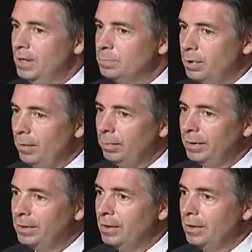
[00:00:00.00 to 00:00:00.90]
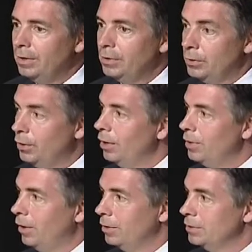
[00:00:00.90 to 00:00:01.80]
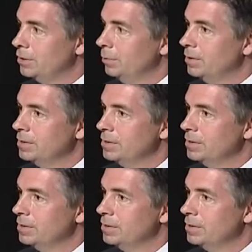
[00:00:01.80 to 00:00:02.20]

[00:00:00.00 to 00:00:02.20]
it's probably good that our system